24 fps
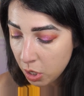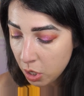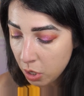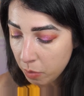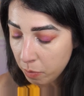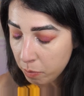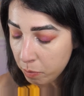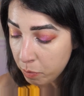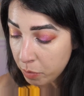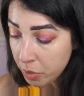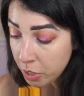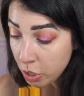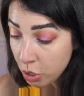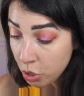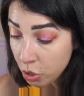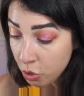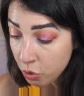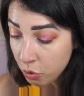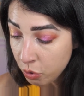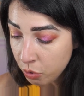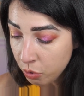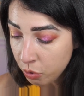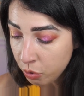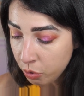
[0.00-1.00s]

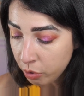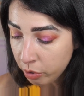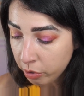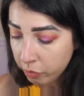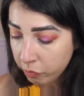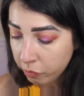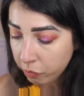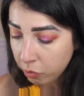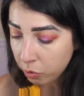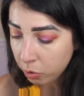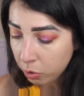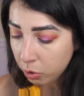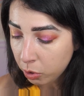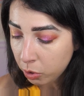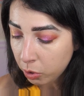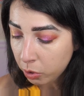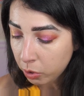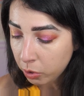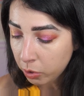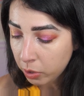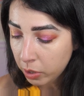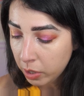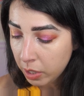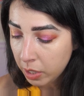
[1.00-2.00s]

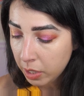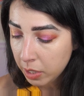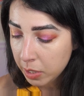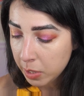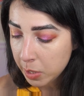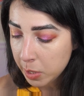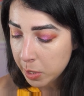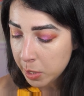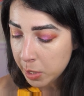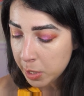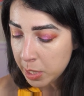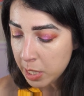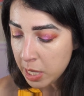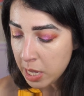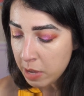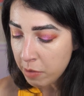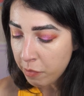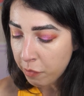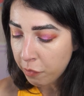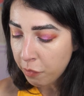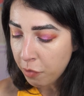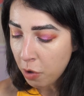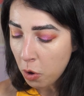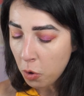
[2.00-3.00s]
beautiful sea
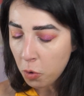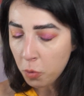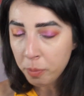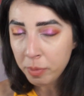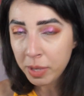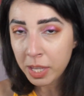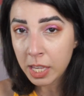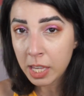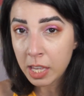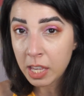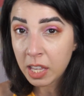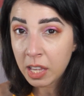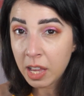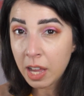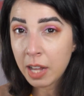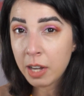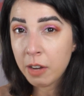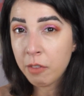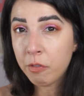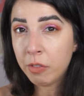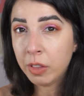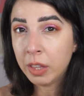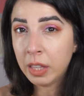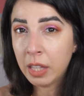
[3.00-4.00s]
foamy kind
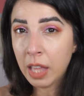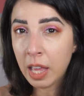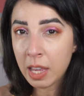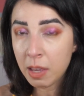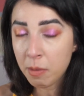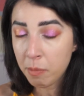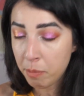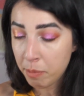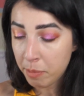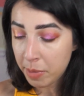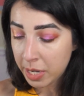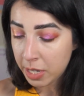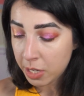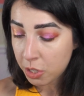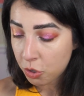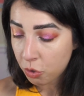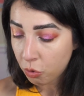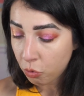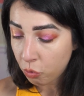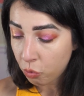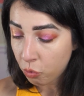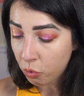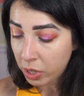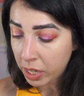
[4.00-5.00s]
of light mint
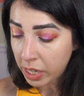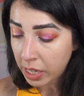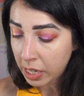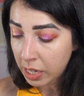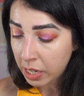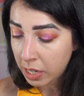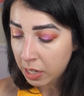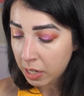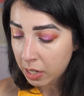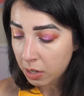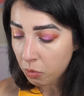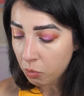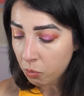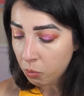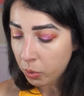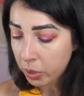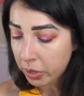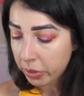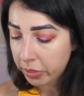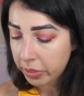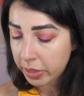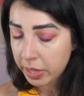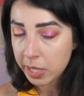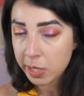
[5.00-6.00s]
green
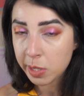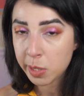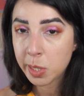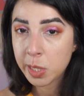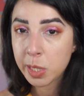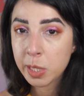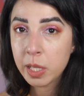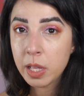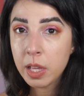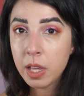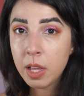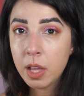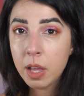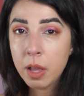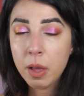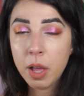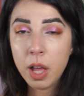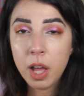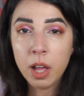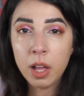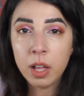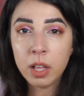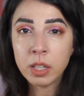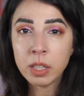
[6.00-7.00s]
with this
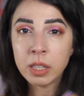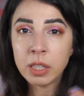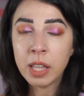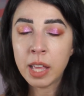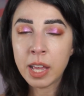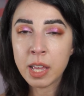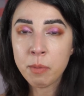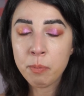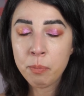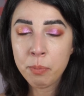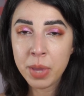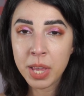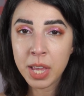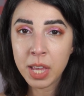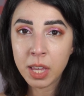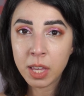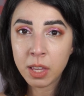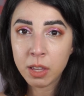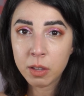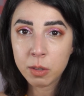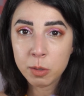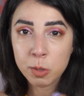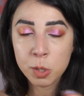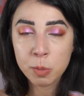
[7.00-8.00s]
light
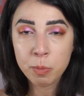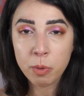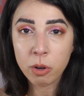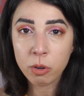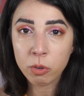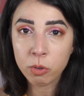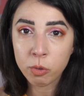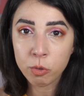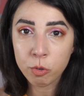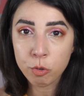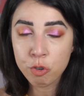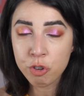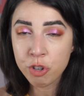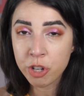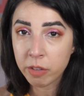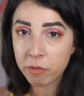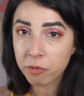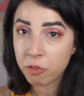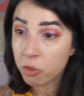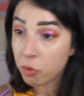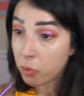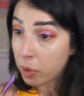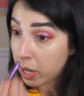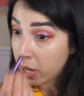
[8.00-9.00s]
pink sparkle
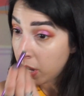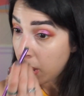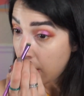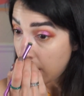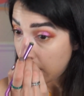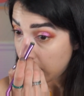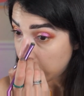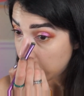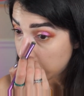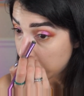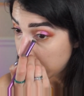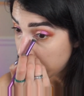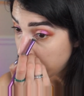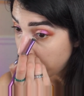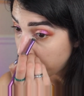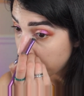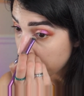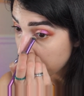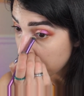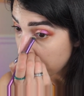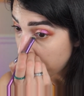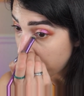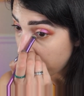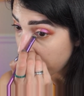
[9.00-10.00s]
shift to it and silver
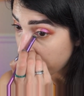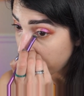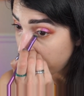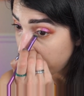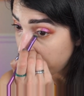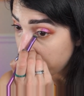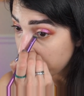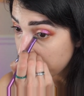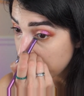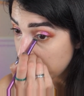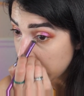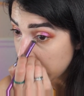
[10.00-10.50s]
sparkles.